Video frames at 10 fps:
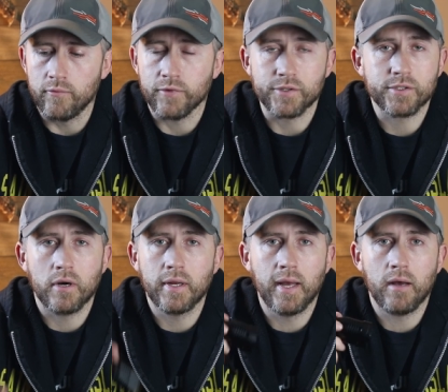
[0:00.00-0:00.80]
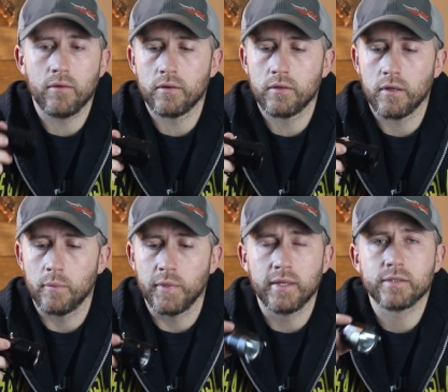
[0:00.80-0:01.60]
for starting out,
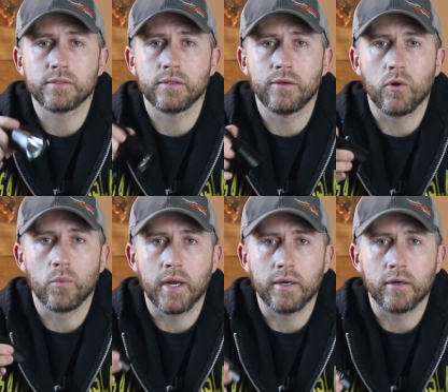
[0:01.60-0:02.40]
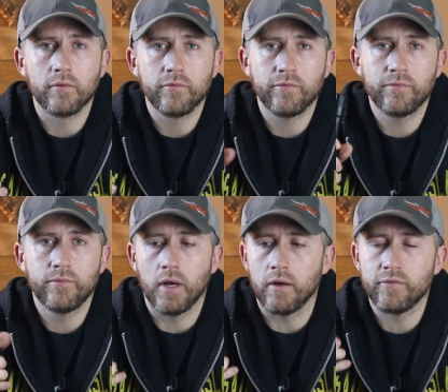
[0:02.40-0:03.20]
I mean, this is a no-brainer.
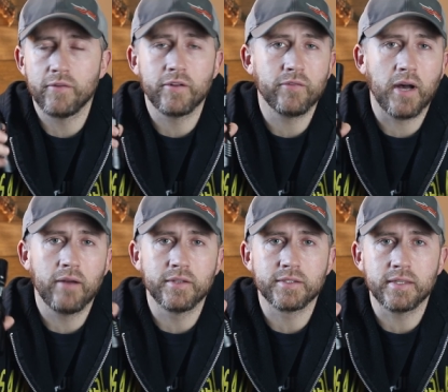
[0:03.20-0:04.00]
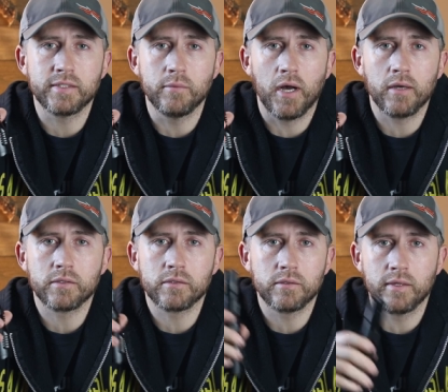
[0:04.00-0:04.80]
55 to 60
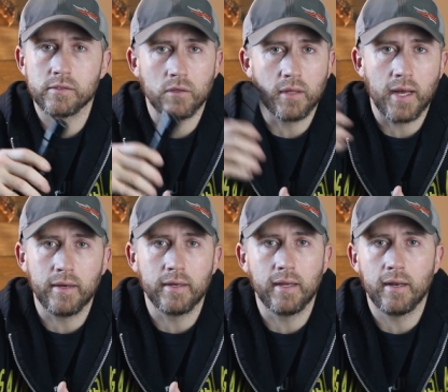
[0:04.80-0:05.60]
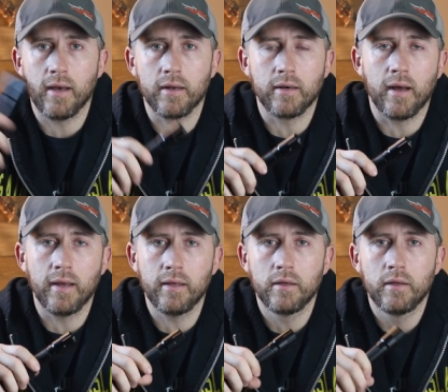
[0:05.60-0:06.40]
bucks, this will allow you to get out at
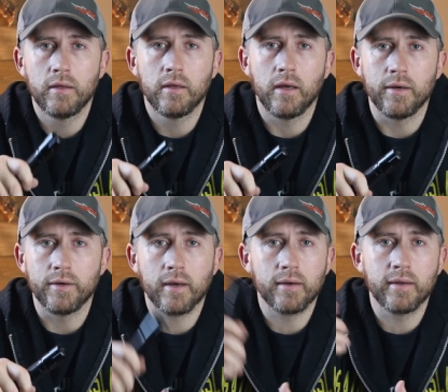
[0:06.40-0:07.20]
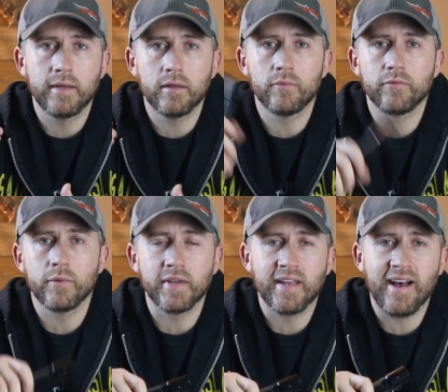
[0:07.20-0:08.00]
night. You're not going to kill them
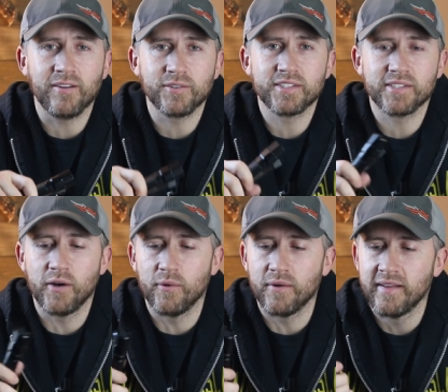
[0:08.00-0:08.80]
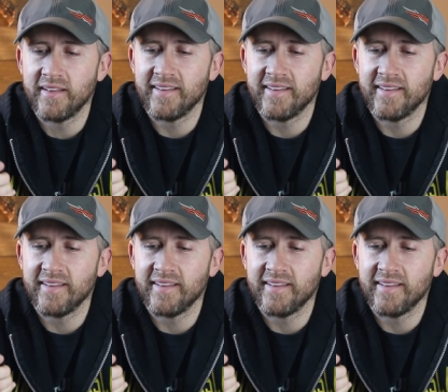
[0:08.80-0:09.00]
from the couch, so